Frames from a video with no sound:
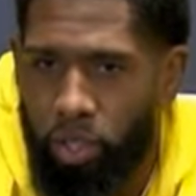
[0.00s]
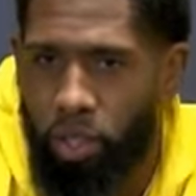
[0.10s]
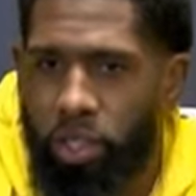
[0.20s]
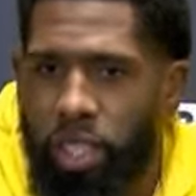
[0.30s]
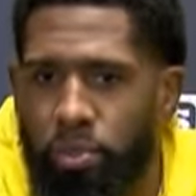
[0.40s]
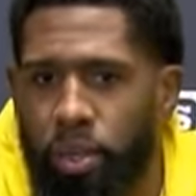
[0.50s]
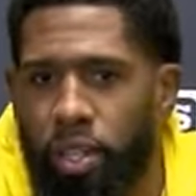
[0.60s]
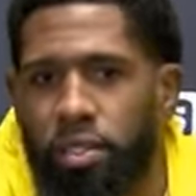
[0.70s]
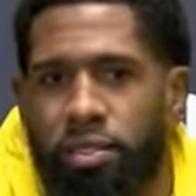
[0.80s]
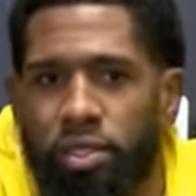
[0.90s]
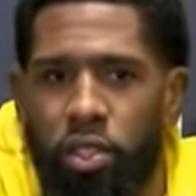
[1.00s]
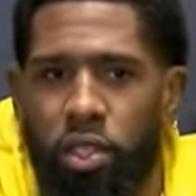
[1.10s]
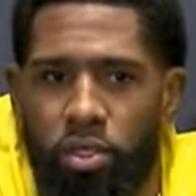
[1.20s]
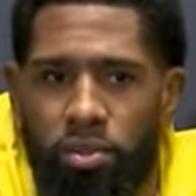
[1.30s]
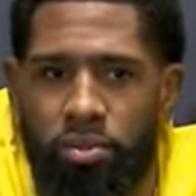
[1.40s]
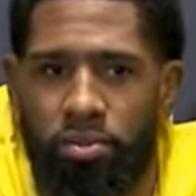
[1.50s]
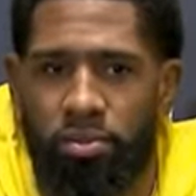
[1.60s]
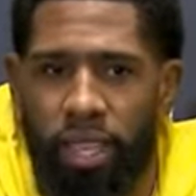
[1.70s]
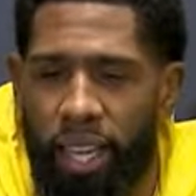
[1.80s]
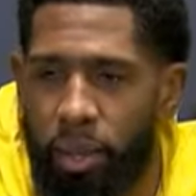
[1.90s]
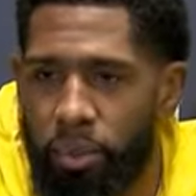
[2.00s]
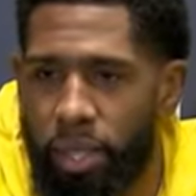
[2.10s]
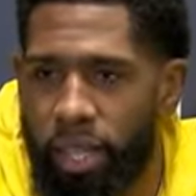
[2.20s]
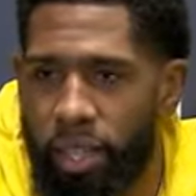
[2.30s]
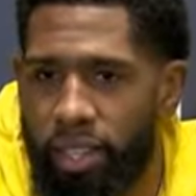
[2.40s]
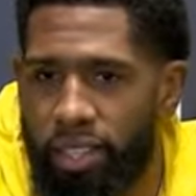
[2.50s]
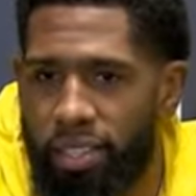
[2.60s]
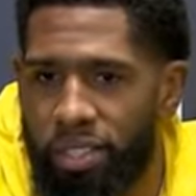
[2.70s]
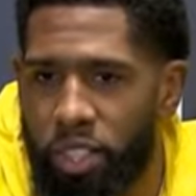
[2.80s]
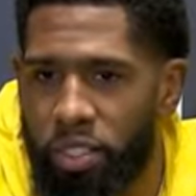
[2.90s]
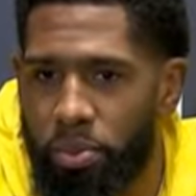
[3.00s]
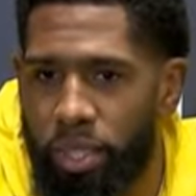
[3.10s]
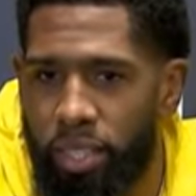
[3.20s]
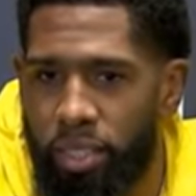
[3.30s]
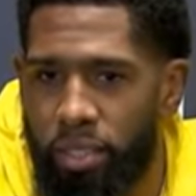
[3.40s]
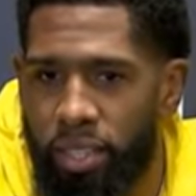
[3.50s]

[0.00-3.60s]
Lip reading: keep our game plan and discipline